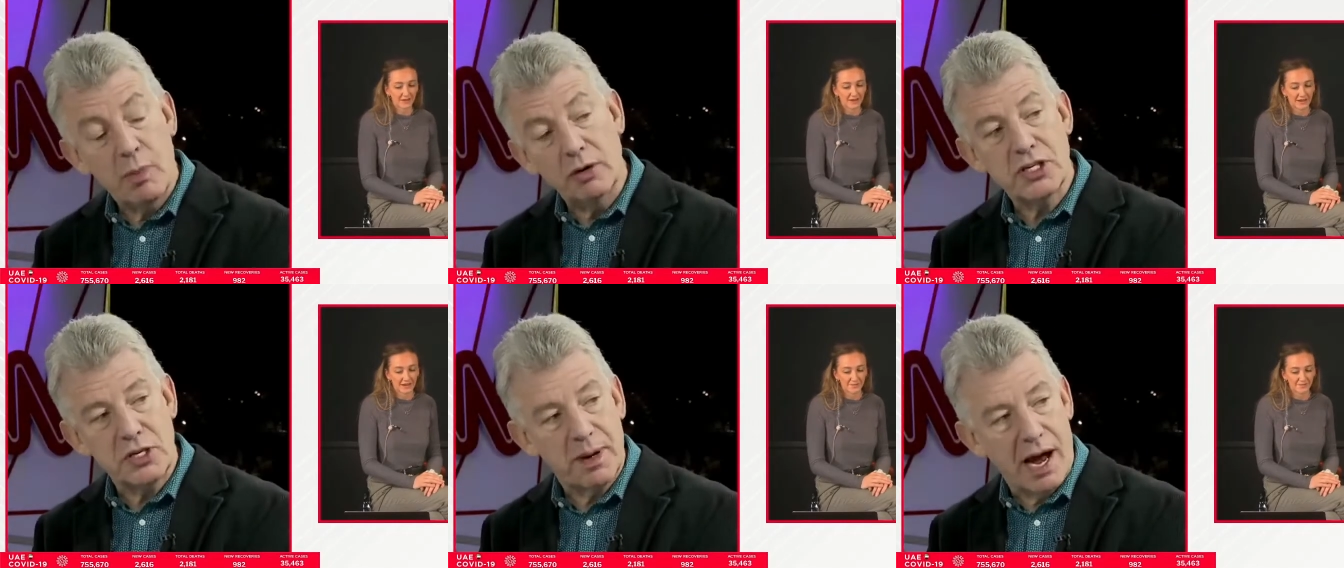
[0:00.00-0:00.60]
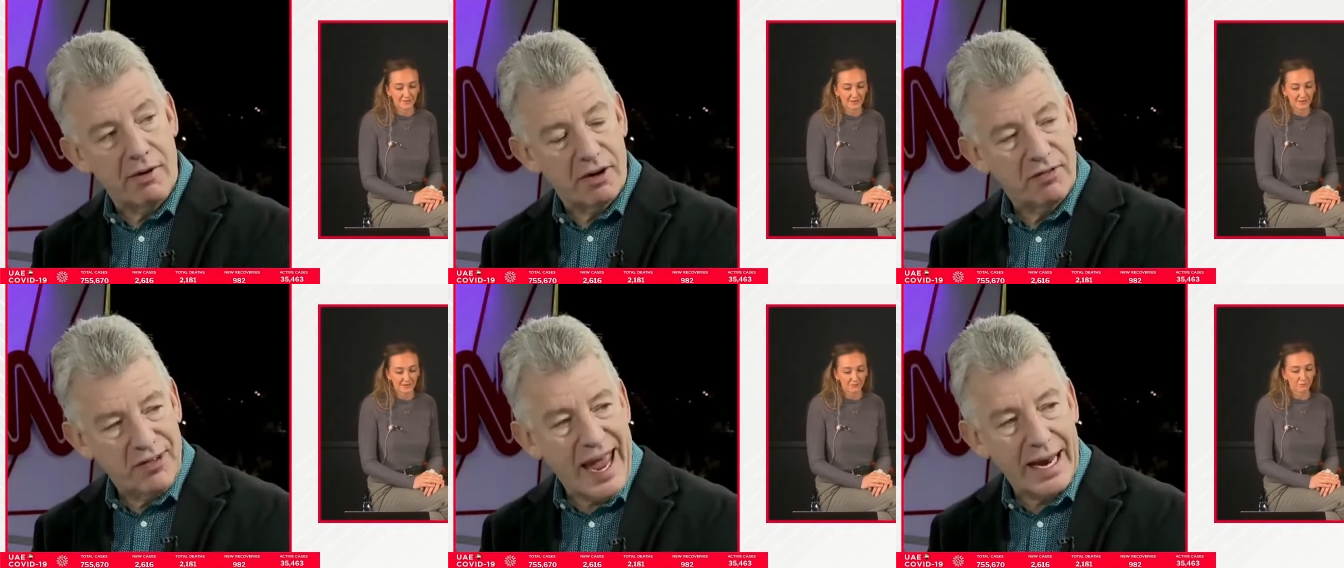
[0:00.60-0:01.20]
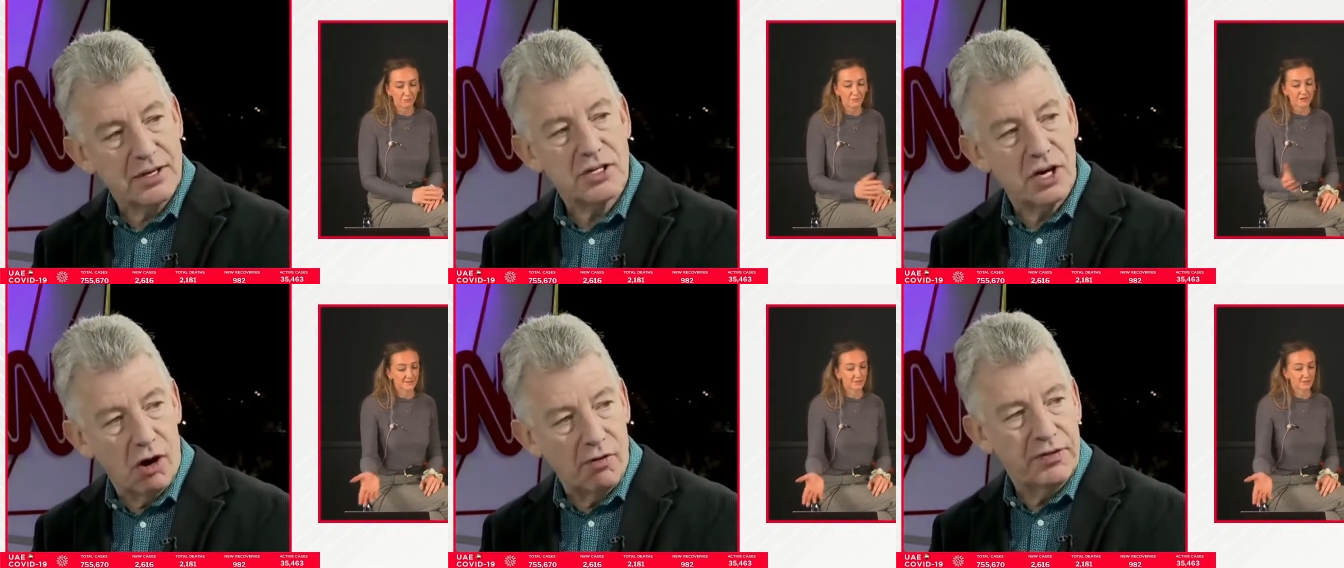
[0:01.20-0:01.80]
Speaker 1: um, we are
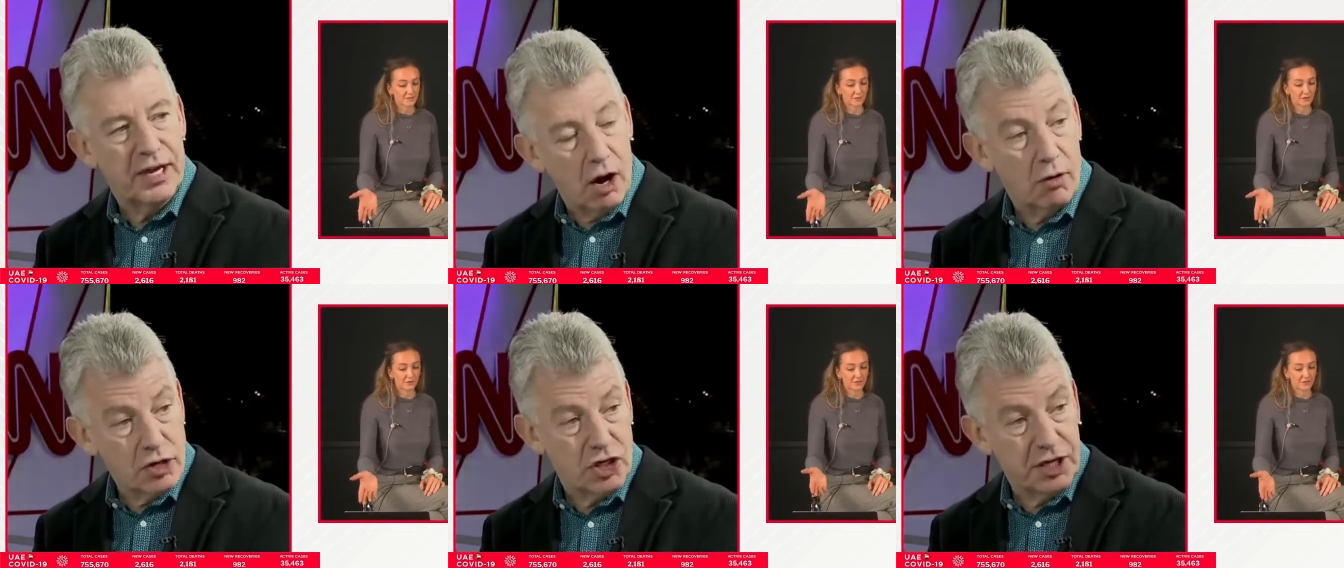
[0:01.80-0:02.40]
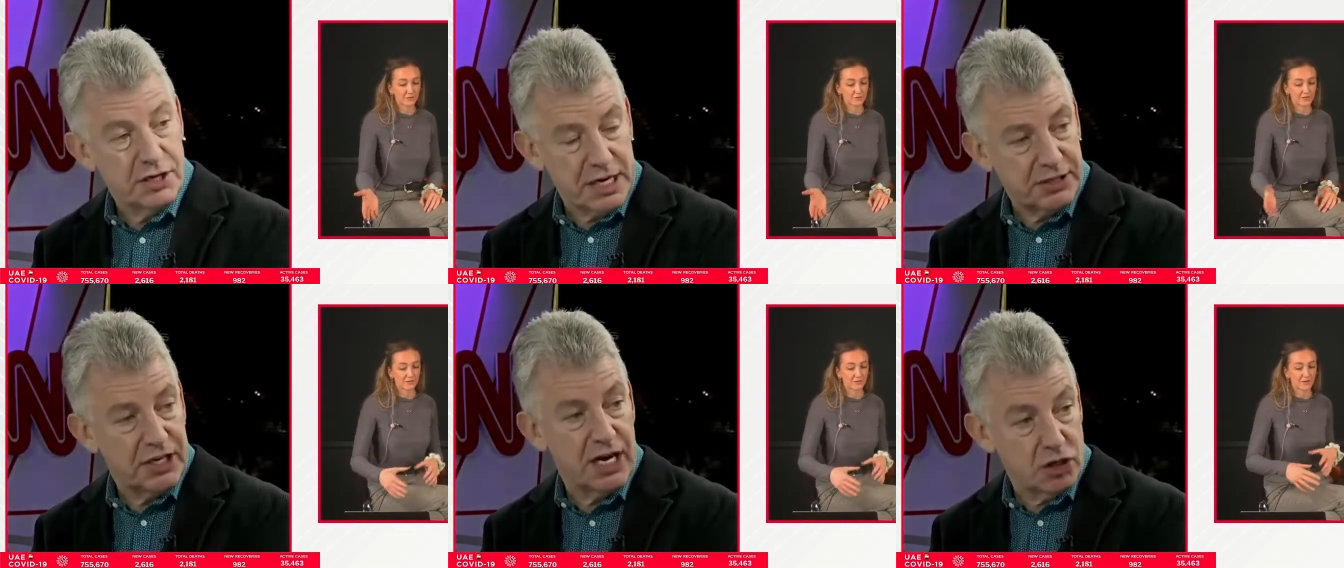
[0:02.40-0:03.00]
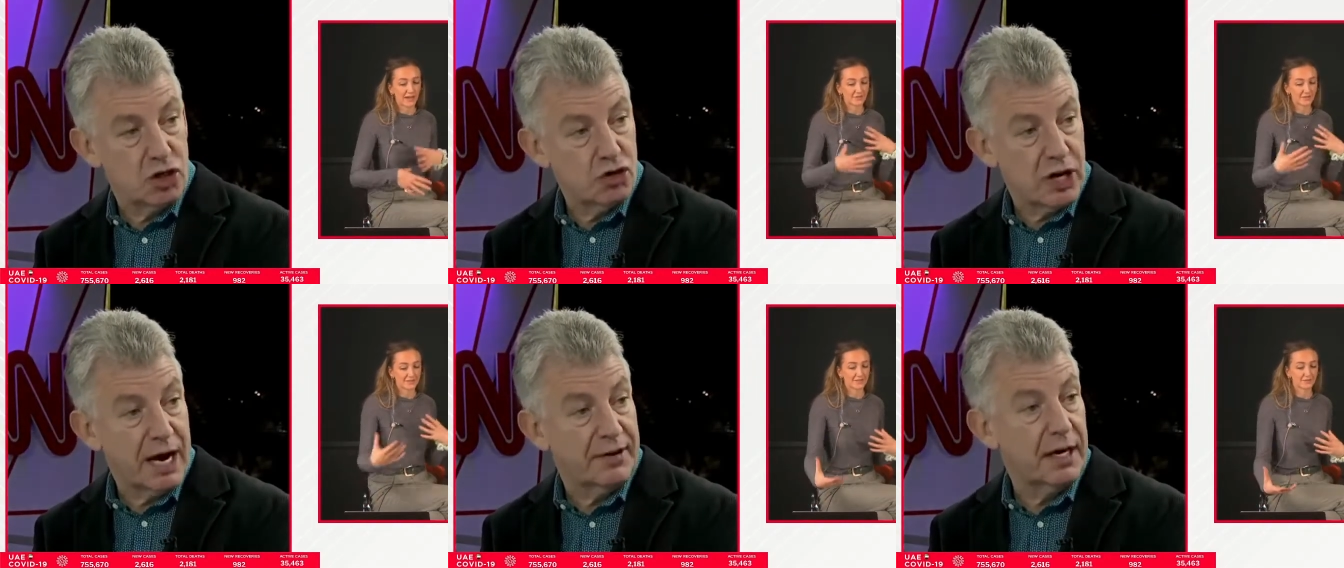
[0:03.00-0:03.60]
so super lucky in the UAE that we have
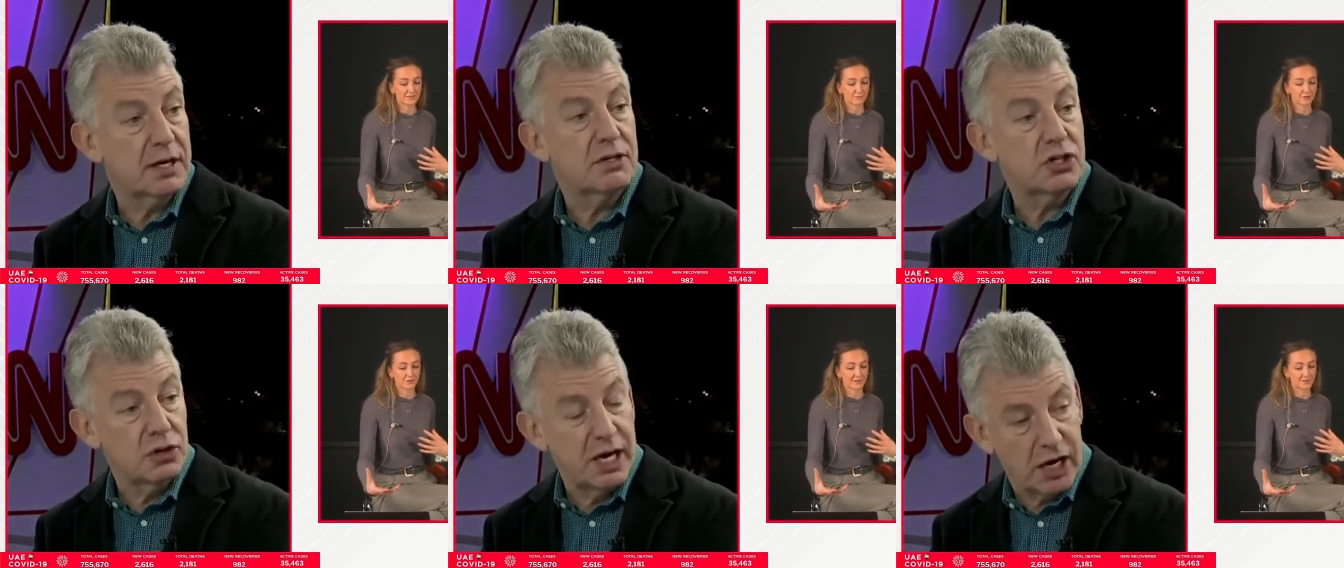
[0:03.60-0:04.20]
that seamless process,